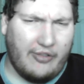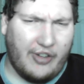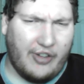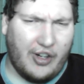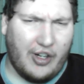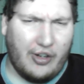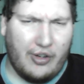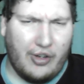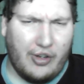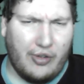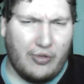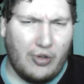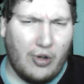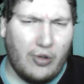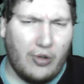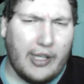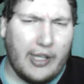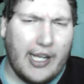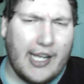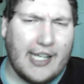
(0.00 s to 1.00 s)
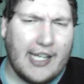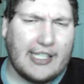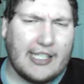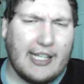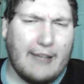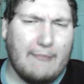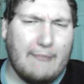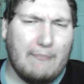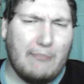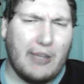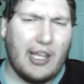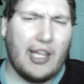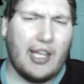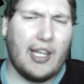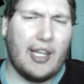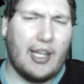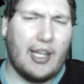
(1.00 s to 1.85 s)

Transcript: her known only as Pea.